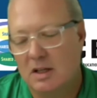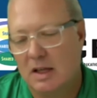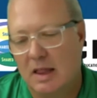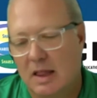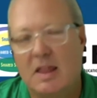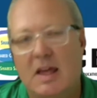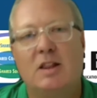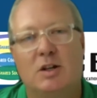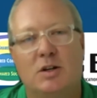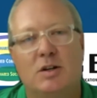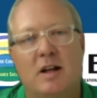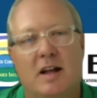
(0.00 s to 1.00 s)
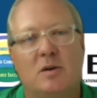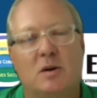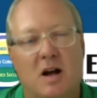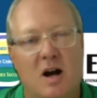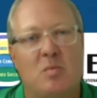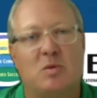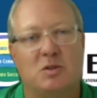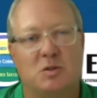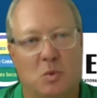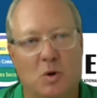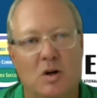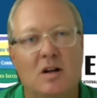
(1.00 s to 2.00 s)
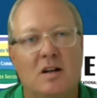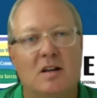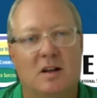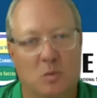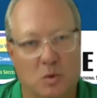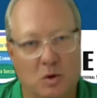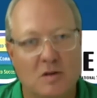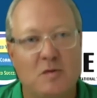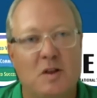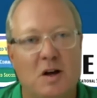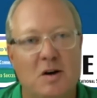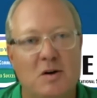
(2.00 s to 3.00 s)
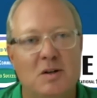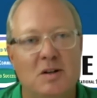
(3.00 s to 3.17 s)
They learn how to accomplish work and workflow